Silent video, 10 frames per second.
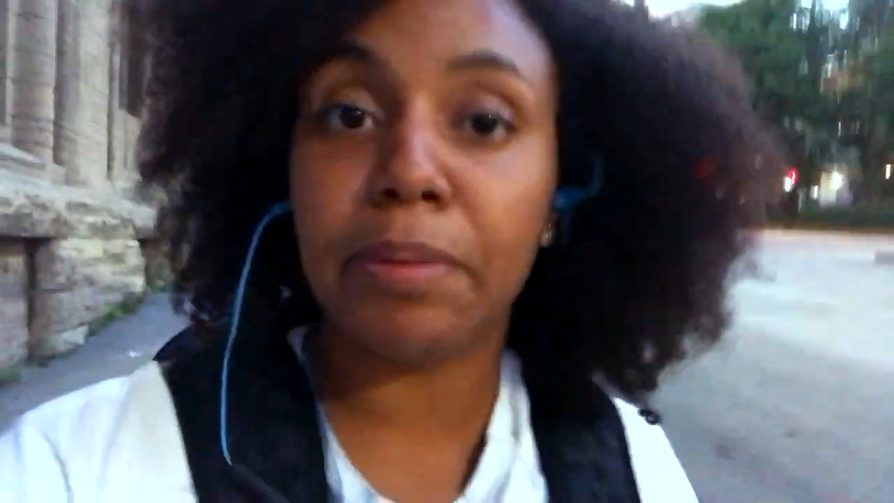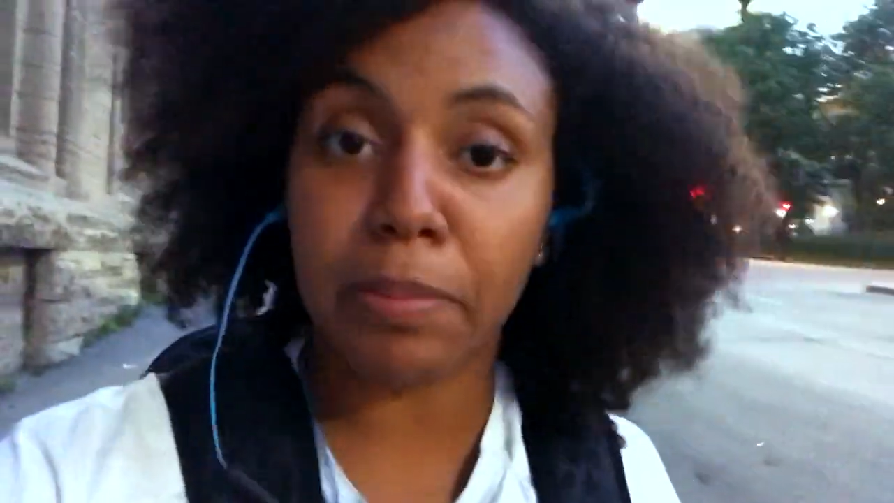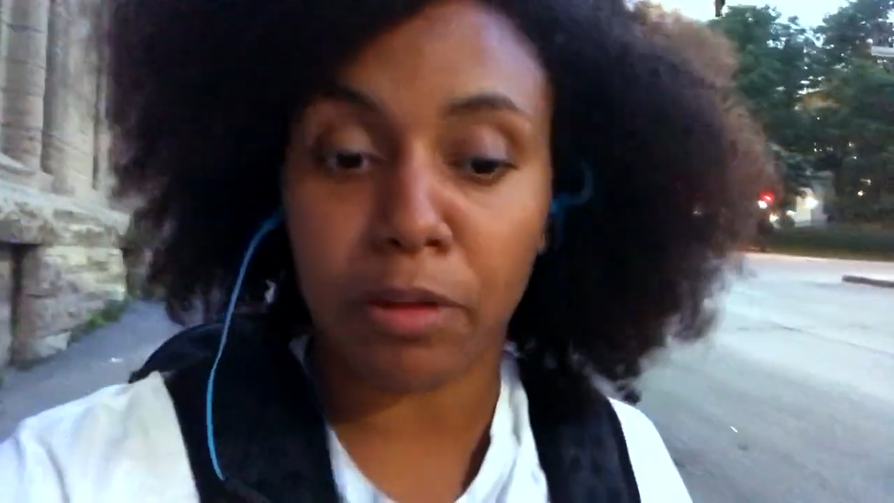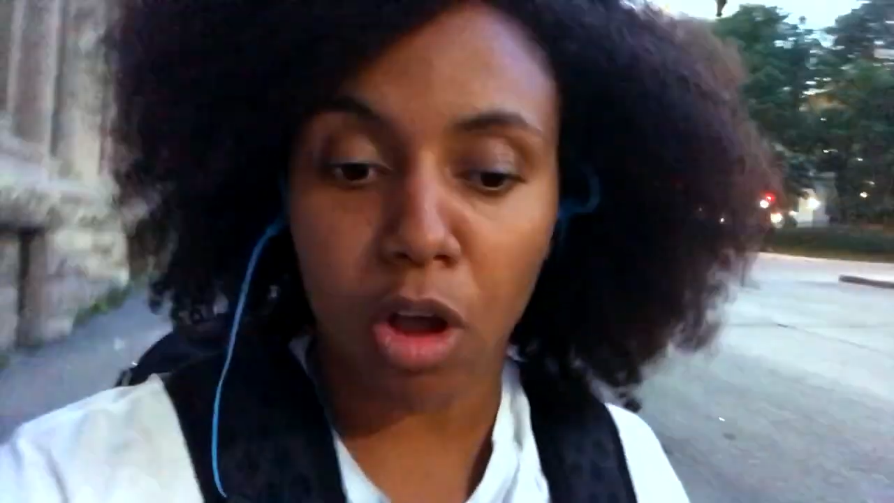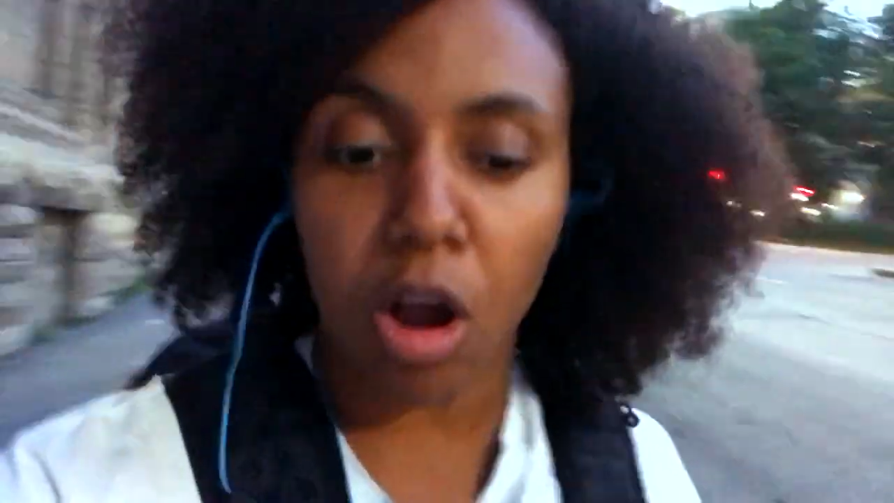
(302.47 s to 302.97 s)

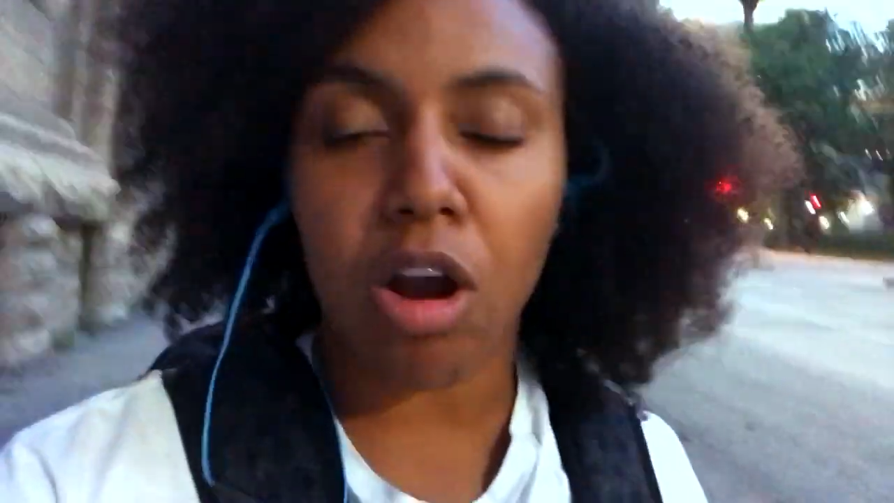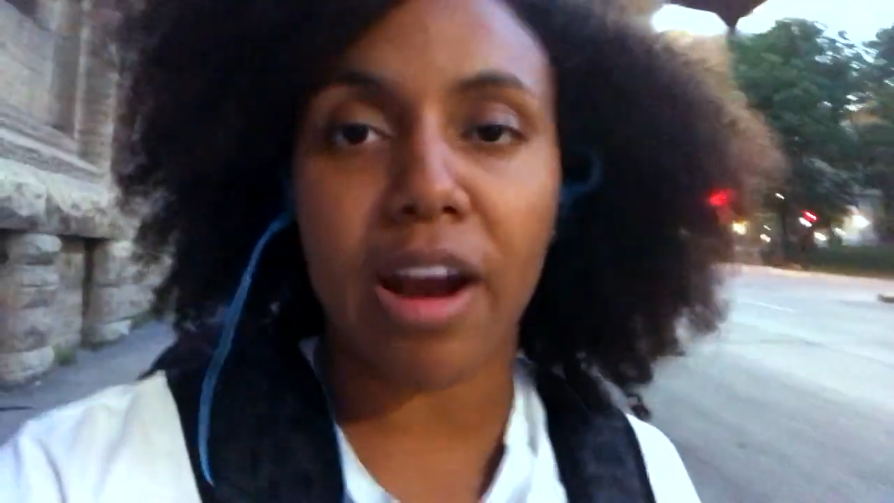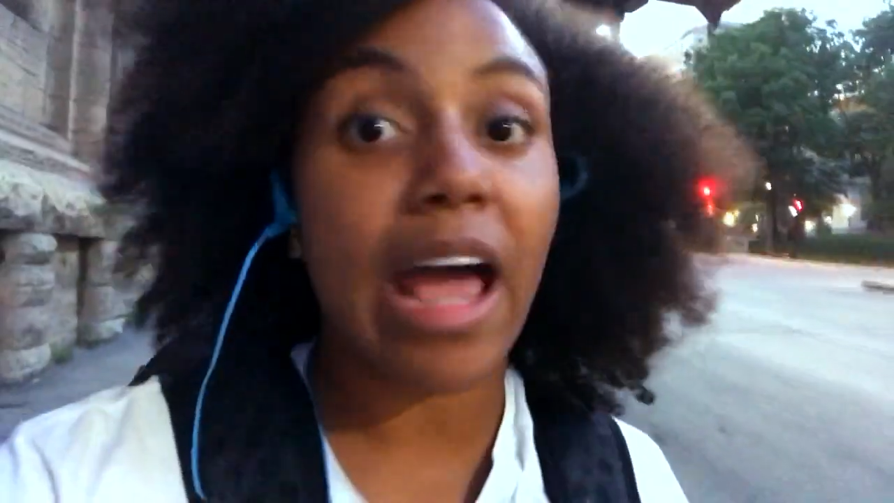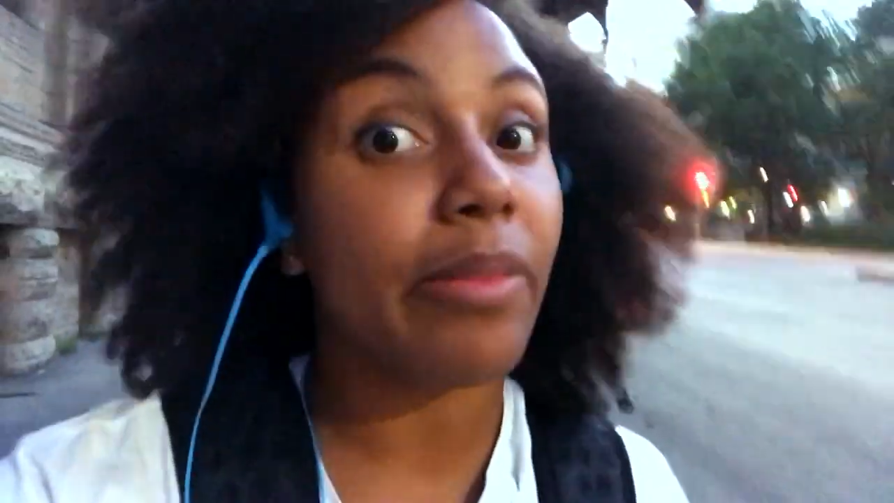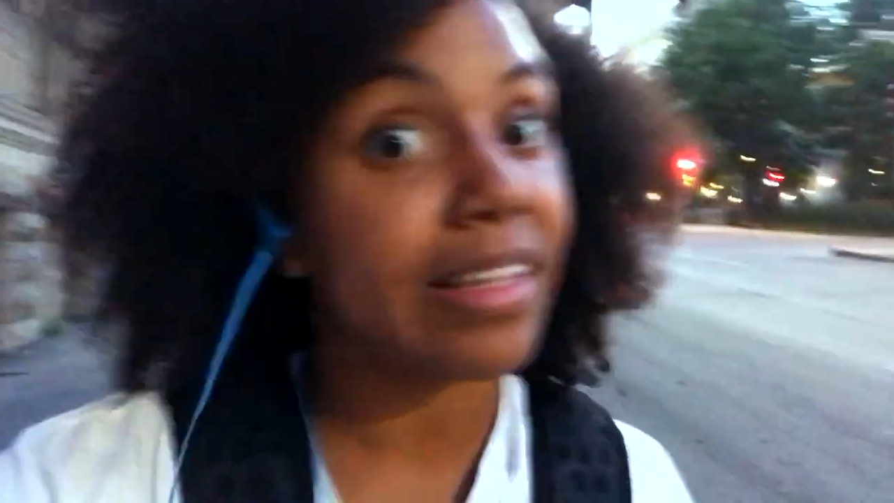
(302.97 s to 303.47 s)
people are,
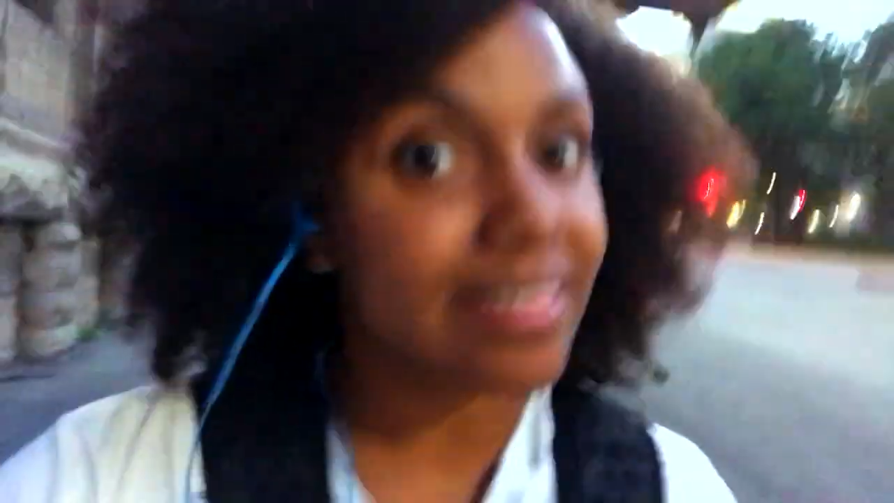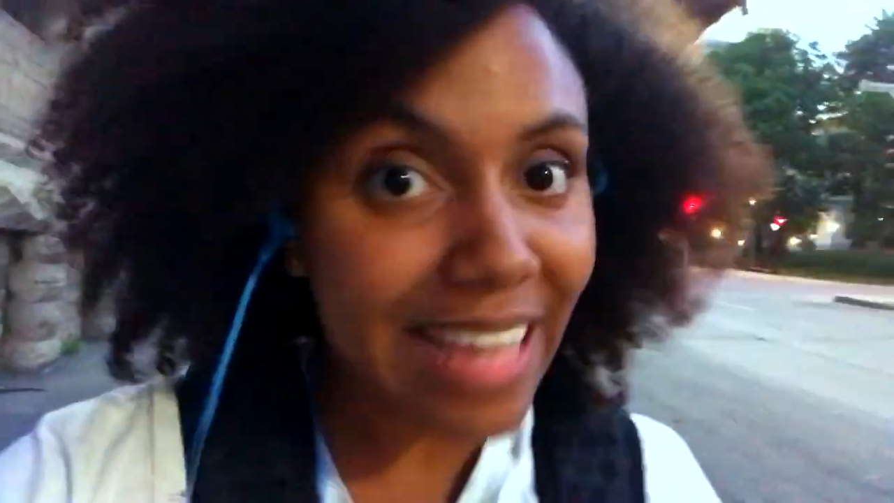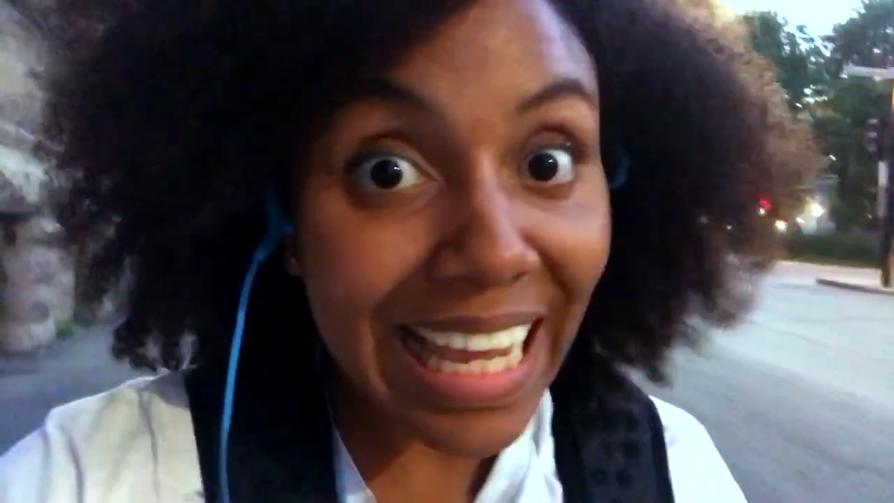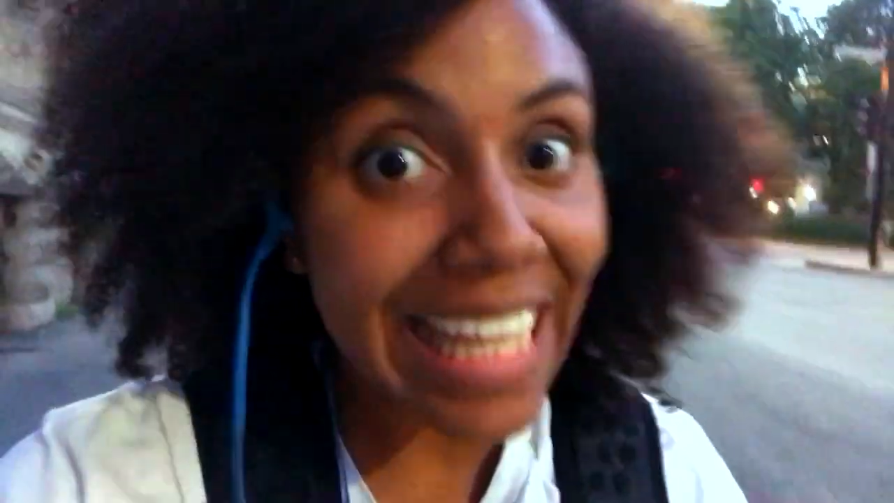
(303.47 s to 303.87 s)
how they stay